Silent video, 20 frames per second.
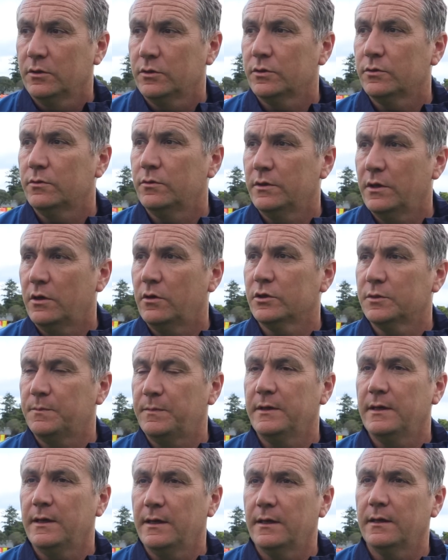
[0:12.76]
So no, it's
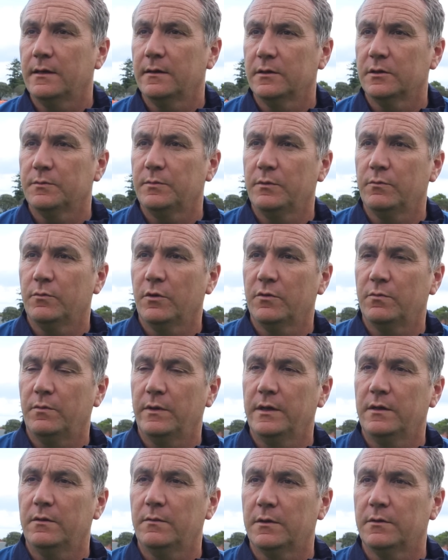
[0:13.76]
been
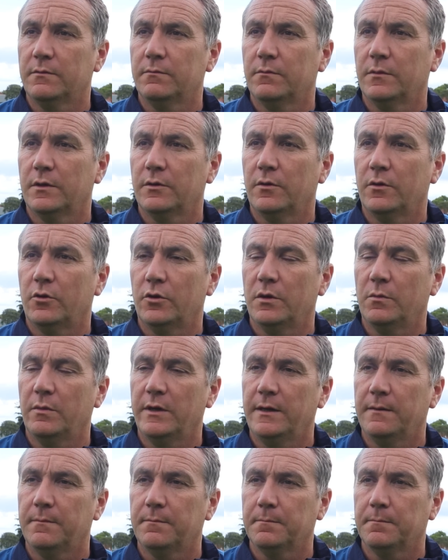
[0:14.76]
worthwhile. We're on the way.